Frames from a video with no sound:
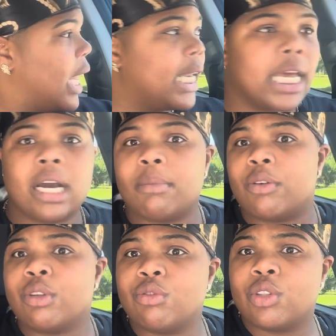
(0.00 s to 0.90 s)
now i'm on
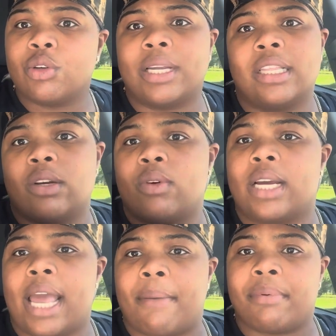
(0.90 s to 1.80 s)
youtube and look what
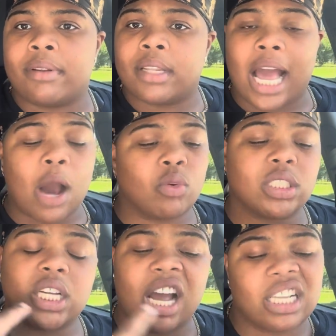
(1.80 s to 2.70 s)
happened i was
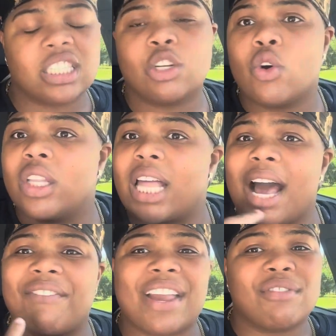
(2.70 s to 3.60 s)
constantly going
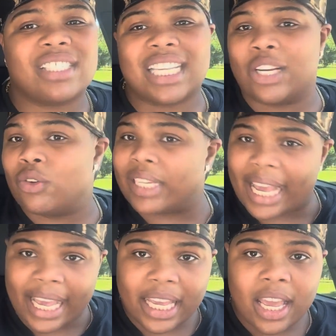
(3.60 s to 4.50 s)
live every single
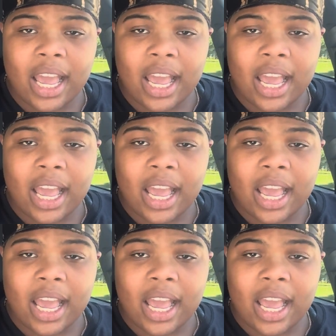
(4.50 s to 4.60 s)
day